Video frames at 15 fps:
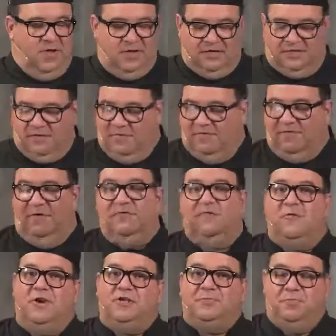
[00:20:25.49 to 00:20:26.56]
is some of our
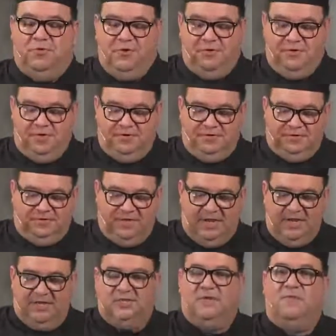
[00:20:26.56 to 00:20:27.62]
fresh produce
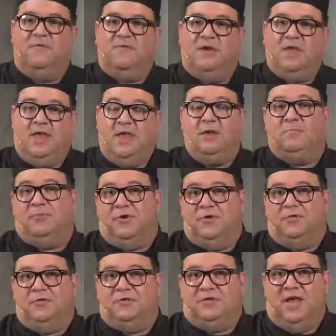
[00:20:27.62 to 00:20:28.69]
and some of our canned
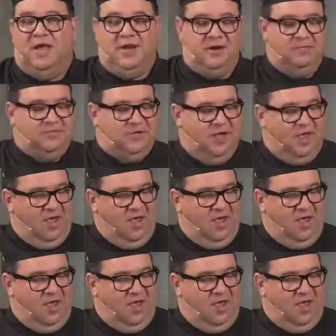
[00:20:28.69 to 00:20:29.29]
produce items.